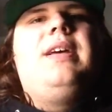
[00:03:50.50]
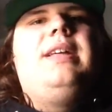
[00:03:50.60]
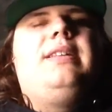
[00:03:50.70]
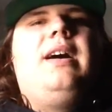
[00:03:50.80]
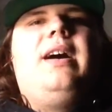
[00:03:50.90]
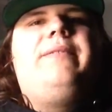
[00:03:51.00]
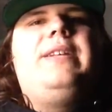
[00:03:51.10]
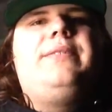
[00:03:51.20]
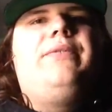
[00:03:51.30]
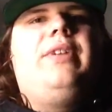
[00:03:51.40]

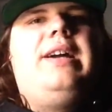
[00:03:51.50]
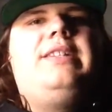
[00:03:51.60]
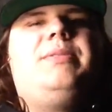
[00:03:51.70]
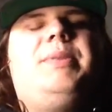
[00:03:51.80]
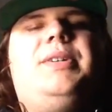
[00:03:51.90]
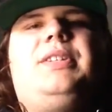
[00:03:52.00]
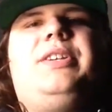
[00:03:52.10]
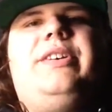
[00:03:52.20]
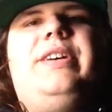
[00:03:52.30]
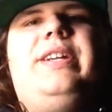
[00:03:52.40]
offensive lines are both
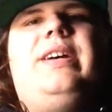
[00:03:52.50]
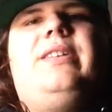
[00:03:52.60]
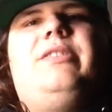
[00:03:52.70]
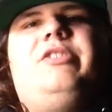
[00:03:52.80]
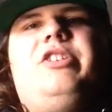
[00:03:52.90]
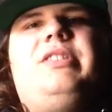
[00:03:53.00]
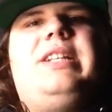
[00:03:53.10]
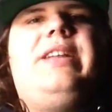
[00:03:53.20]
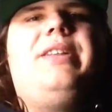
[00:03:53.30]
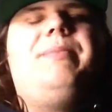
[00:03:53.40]
good, although Joe
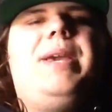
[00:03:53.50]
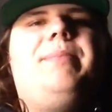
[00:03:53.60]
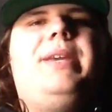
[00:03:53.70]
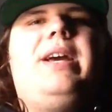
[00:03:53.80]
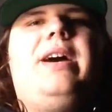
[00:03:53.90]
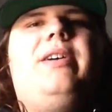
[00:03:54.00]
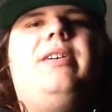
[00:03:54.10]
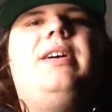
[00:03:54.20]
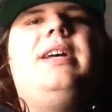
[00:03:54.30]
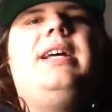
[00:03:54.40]
Staley may be out.
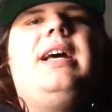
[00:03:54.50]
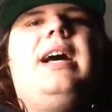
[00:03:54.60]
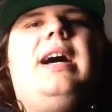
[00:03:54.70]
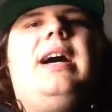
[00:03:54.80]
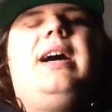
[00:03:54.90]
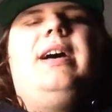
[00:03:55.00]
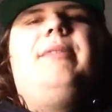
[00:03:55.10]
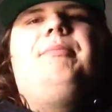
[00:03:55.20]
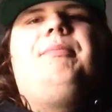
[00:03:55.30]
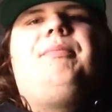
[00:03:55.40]

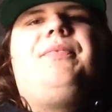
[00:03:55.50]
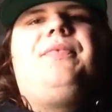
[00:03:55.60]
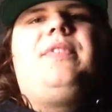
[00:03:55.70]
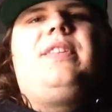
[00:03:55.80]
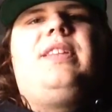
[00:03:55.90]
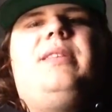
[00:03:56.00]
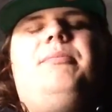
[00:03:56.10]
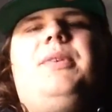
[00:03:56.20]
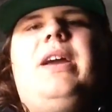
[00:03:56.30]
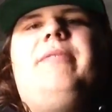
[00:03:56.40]

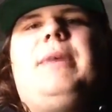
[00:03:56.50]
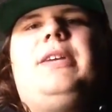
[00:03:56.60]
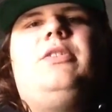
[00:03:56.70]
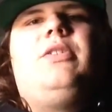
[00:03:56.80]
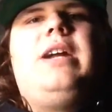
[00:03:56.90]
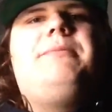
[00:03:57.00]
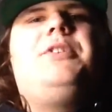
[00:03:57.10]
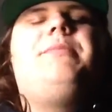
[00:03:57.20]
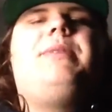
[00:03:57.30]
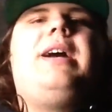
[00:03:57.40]
You have Michael
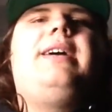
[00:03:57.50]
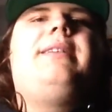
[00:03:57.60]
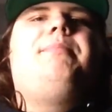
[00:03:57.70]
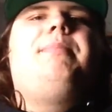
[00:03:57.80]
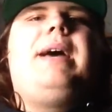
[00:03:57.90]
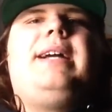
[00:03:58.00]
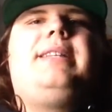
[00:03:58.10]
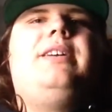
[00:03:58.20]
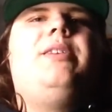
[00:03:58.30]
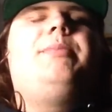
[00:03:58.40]
Crabtree back
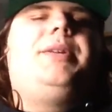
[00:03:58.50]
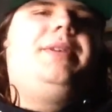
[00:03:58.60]
though, but